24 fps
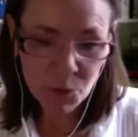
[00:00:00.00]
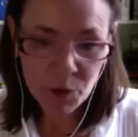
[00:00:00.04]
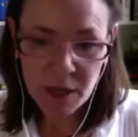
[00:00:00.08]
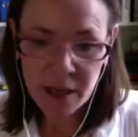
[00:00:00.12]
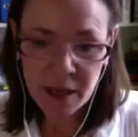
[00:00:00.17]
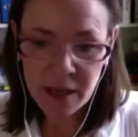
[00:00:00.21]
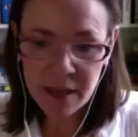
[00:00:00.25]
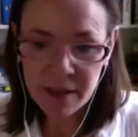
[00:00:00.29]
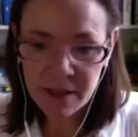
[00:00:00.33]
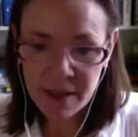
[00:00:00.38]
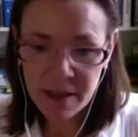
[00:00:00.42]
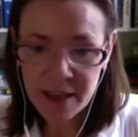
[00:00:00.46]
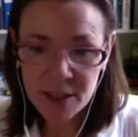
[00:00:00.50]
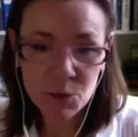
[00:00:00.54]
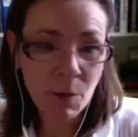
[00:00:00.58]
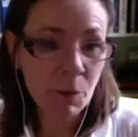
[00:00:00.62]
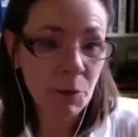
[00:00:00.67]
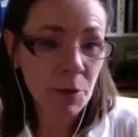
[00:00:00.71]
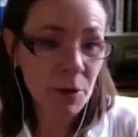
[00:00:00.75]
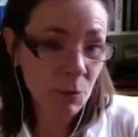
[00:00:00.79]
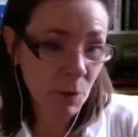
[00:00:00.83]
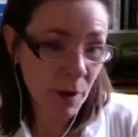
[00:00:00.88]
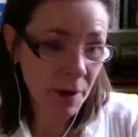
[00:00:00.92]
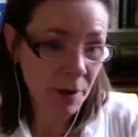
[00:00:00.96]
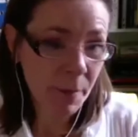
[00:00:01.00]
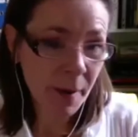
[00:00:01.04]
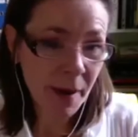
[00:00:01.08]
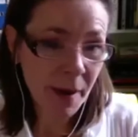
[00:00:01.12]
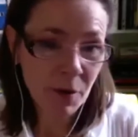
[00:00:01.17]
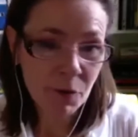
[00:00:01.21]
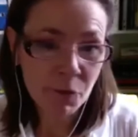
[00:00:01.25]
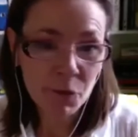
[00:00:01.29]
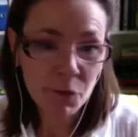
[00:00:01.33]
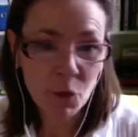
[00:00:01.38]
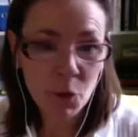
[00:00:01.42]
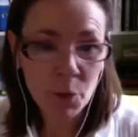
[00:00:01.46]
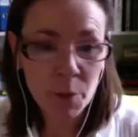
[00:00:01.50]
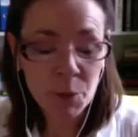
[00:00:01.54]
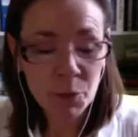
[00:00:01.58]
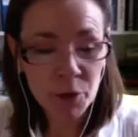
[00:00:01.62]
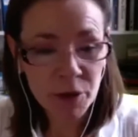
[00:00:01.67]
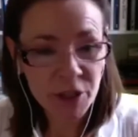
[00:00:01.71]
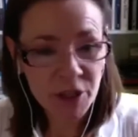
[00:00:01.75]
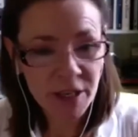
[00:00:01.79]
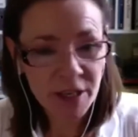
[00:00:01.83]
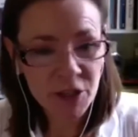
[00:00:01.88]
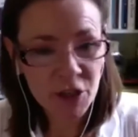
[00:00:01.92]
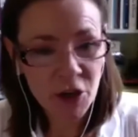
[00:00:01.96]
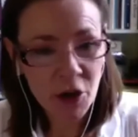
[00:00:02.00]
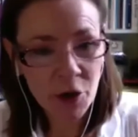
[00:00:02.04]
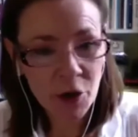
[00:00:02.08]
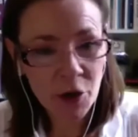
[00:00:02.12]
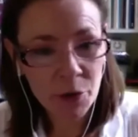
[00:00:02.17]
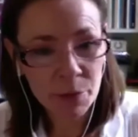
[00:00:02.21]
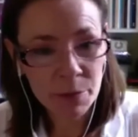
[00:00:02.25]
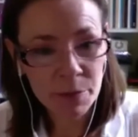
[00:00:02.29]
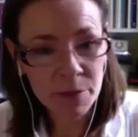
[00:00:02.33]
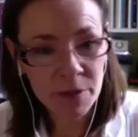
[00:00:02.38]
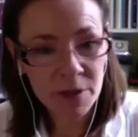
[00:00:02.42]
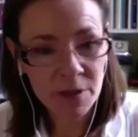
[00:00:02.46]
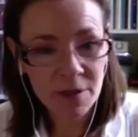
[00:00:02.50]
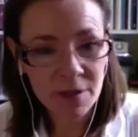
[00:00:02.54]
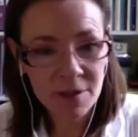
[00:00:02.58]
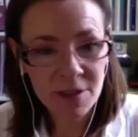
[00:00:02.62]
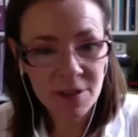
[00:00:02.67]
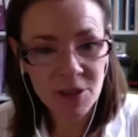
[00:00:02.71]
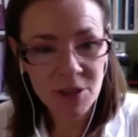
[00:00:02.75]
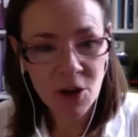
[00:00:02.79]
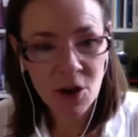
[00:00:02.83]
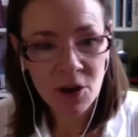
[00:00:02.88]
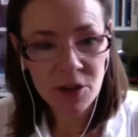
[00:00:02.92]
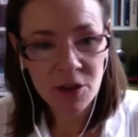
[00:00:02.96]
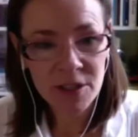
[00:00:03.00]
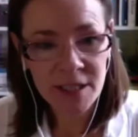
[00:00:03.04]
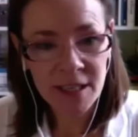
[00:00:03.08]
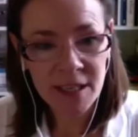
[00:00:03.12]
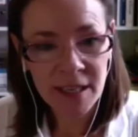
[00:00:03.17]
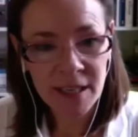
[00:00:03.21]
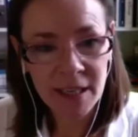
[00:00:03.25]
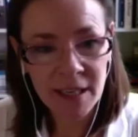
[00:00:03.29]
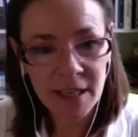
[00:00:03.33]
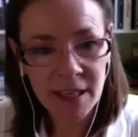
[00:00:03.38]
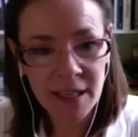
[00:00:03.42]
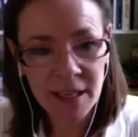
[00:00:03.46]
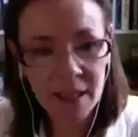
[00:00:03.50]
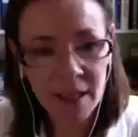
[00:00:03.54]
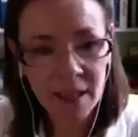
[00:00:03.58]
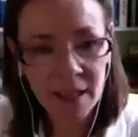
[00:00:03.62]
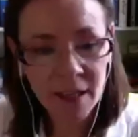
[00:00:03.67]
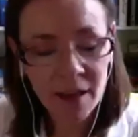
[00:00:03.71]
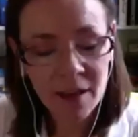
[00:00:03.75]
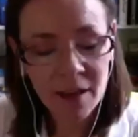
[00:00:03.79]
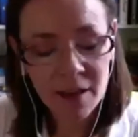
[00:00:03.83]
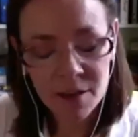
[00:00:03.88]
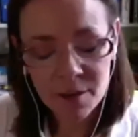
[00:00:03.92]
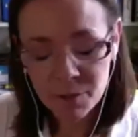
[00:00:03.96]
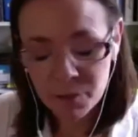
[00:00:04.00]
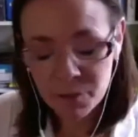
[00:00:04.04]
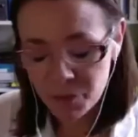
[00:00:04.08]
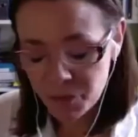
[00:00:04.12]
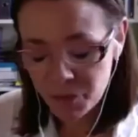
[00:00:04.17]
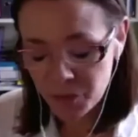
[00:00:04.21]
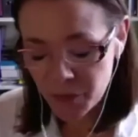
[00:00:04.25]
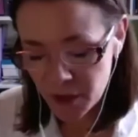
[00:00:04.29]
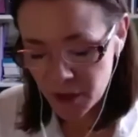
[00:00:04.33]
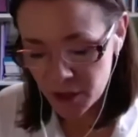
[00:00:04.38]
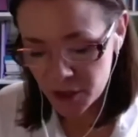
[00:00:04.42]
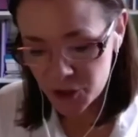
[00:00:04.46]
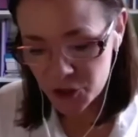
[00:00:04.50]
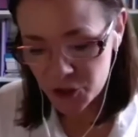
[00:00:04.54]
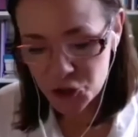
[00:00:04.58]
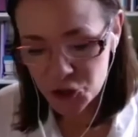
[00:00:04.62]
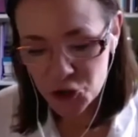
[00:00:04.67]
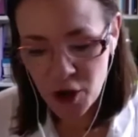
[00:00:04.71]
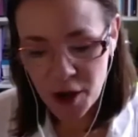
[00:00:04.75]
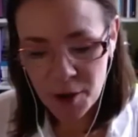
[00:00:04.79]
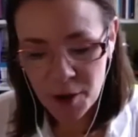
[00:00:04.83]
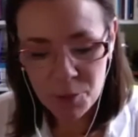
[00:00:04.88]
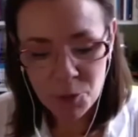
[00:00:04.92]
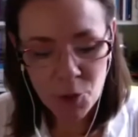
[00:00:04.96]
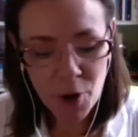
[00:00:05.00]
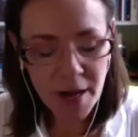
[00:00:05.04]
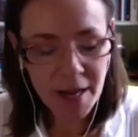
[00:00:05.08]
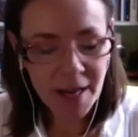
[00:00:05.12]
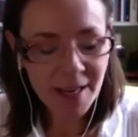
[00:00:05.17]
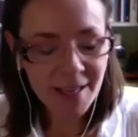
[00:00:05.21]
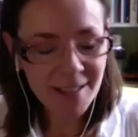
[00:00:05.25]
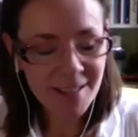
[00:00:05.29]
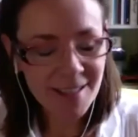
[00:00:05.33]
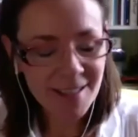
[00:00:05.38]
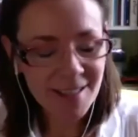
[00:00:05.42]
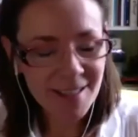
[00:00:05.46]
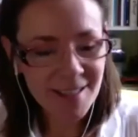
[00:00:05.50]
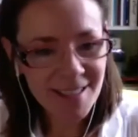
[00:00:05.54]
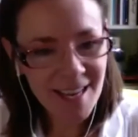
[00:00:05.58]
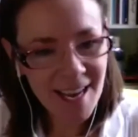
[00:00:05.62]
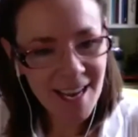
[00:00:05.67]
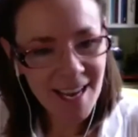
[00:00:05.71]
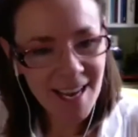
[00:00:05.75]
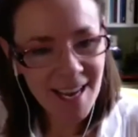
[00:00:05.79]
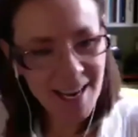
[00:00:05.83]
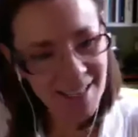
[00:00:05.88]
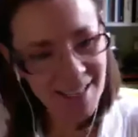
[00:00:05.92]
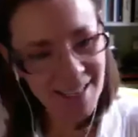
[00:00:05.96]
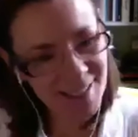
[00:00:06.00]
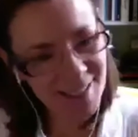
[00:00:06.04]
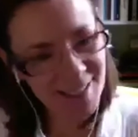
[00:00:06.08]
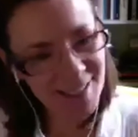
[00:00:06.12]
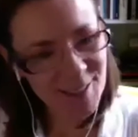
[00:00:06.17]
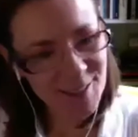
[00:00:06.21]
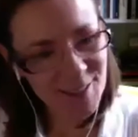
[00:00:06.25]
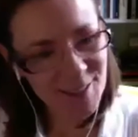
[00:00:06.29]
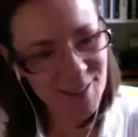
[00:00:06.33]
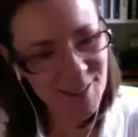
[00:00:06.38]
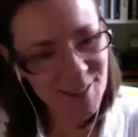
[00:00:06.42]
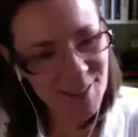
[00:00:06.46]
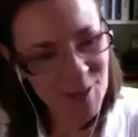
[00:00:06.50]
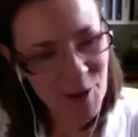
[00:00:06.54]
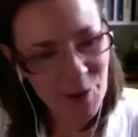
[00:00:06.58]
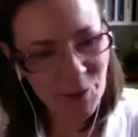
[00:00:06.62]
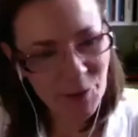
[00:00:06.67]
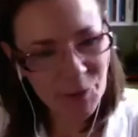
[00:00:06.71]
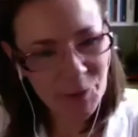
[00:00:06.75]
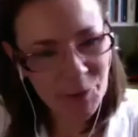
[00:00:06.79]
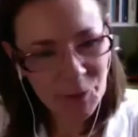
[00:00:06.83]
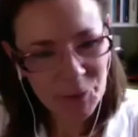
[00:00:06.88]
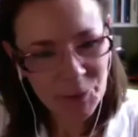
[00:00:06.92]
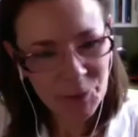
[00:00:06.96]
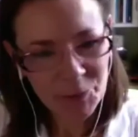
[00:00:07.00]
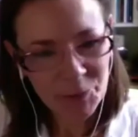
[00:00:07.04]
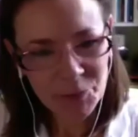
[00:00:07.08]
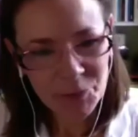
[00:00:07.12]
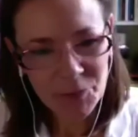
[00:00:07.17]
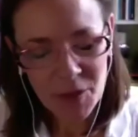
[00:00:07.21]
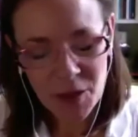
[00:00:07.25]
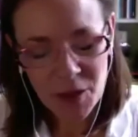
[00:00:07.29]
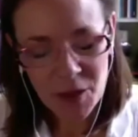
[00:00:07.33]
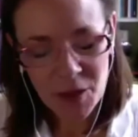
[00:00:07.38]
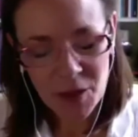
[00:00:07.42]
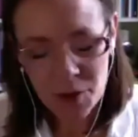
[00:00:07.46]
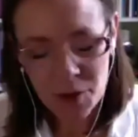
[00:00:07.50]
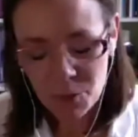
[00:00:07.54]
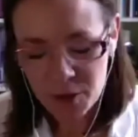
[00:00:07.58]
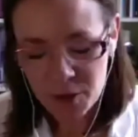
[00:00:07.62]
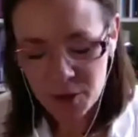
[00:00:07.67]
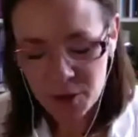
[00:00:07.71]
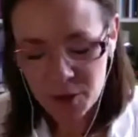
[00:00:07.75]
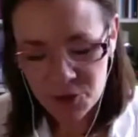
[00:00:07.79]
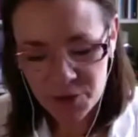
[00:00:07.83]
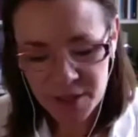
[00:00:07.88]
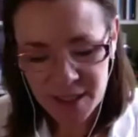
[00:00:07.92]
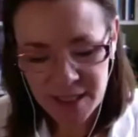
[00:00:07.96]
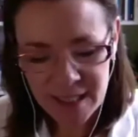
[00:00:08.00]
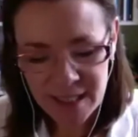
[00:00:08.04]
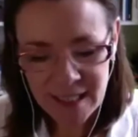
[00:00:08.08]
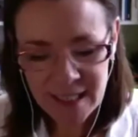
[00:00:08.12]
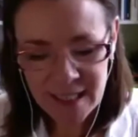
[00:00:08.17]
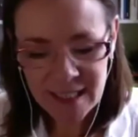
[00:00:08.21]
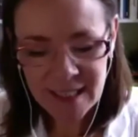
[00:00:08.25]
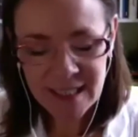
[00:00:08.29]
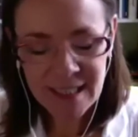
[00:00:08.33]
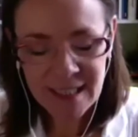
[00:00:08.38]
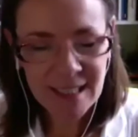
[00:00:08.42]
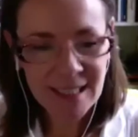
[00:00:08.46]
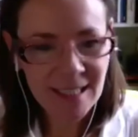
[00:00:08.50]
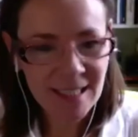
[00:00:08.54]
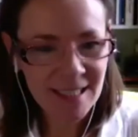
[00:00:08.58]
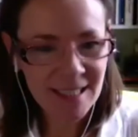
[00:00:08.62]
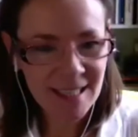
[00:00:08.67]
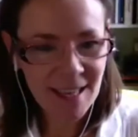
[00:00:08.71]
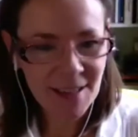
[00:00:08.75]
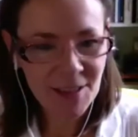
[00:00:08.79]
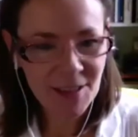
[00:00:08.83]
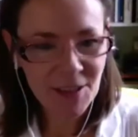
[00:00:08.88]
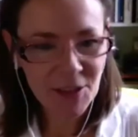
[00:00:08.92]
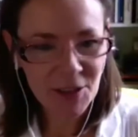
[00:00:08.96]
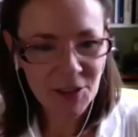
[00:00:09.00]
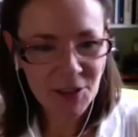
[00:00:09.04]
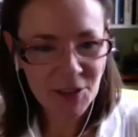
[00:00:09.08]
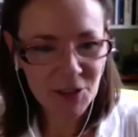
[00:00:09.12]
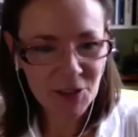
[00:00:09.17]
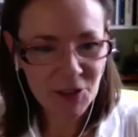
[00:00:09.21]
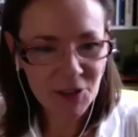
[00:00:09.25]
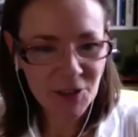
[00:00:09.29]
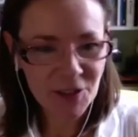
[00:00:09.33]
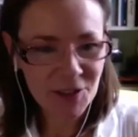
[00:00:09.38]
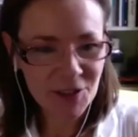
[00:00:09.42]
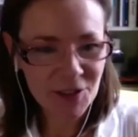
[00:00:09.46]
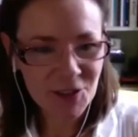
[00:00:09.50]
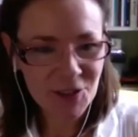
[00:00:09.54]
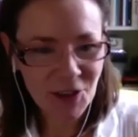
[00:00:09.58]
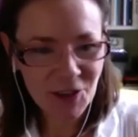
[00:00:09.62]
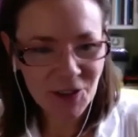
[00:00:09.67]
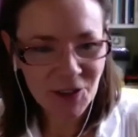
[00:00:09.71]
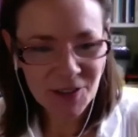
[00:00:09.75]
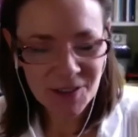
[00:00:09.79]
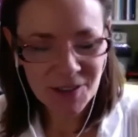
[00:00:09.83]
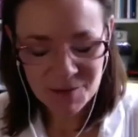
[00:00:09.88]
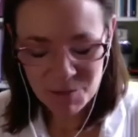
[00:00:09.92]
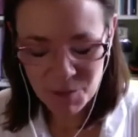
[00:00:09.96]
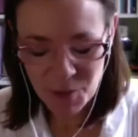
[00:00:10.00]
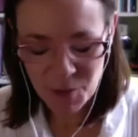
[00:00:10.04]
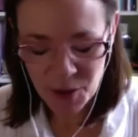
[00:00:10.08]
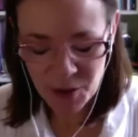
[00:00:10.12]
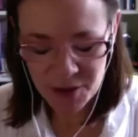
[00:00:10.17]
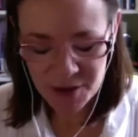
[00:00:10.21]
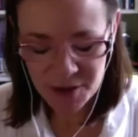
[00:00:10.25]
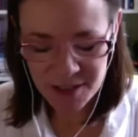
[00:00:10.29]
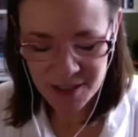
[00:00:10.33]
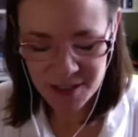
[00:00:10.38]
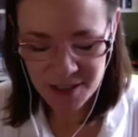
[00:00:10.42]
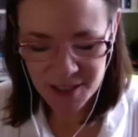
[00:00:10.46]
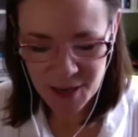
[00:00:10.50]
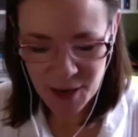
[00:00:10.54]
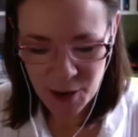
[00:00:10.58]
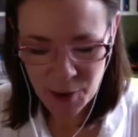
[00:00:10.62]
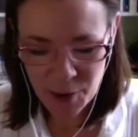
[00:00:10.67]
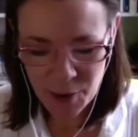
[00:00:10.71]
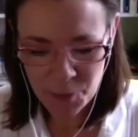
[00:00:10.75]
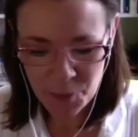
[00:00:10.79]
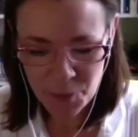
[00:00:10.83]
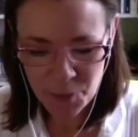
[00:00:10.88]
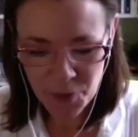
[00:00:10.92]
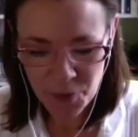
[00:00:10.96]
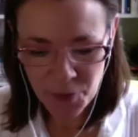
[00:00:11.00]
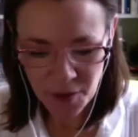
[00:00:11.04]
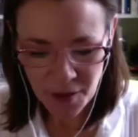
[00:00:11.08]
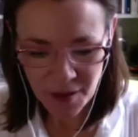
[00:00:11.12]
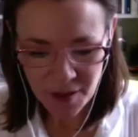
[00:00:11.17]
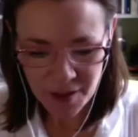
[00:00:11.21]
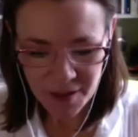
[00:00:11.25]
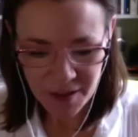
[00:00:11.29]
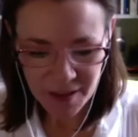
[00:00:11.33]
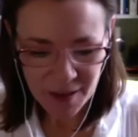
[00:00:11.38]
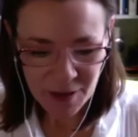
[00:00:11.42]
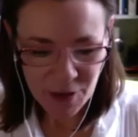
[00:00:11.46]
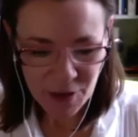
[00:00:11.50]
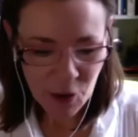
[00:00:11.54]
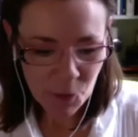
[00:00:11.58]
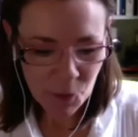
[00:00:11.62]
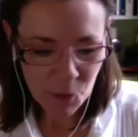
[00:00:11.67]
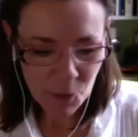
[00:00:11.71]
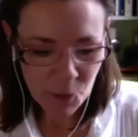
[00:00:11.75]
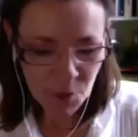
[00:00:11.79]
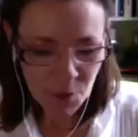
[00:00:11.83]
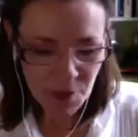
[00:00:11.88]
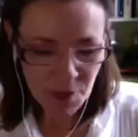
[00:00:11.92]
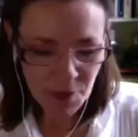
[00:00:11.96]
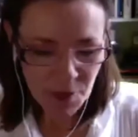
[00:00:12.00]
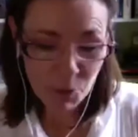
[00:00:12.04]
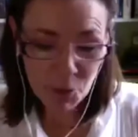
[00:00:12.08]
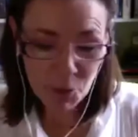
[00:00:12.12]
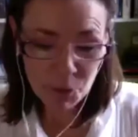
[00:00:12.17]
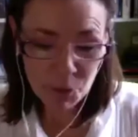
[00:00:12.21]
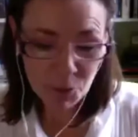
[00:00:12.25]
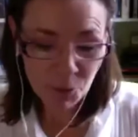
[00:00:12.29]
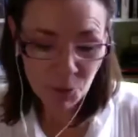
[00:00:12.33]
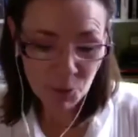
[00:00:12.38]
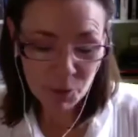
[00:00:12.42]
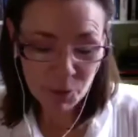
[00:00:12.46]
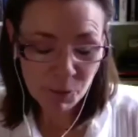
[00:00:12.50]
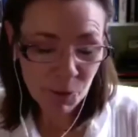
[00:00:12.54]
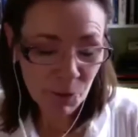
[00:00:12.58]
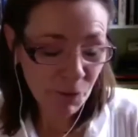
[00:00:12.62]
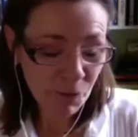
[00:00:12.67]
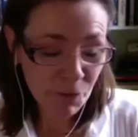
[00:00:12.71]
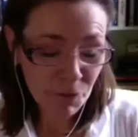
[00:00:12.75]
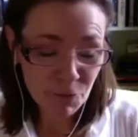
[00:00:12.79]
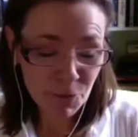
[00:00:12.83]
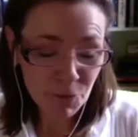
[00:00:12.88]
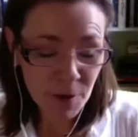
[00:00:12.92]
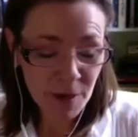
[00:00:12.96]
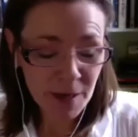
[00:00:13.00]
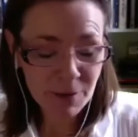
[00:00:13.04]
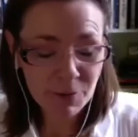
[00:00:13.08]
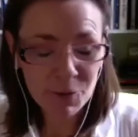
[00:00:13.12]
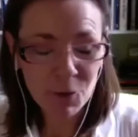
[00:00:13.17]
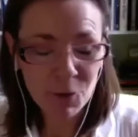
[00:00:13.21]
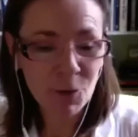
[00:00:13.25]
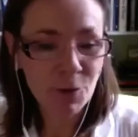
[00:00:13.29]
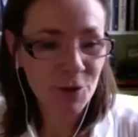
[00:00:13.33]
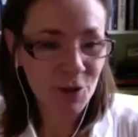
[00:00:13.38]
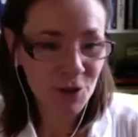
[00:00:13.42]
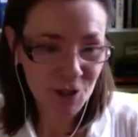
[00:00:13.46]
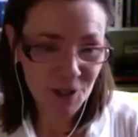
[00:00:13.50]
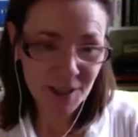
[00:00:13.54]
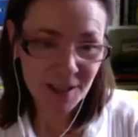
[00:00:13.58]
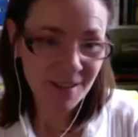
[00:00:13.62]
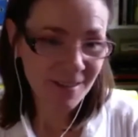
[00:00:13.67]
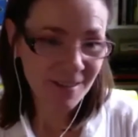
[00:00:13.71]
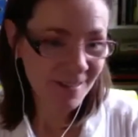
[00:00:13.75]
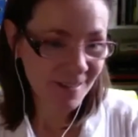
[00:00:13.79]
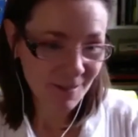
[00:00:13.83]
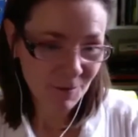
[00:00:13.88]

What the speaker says: that's when we went about forming Bridgehead Homes and starting to try and break into the sector. So which is obviously easier said than done, but and that we were really fortunate.